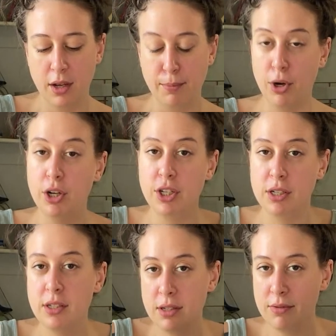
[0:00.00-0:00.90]

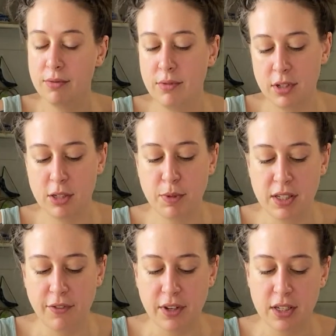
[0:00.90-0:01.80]
purchase
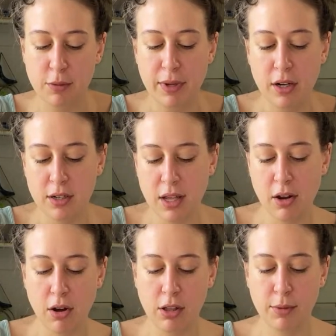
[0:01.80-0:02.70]
specific spinners, they
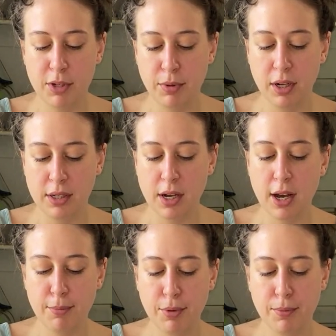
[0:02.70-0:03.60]
call them, to put on
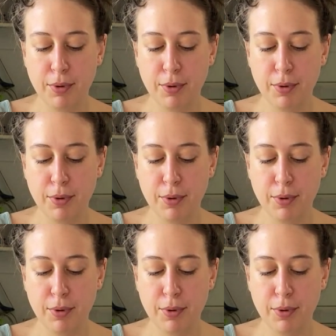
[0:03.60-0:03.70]
top,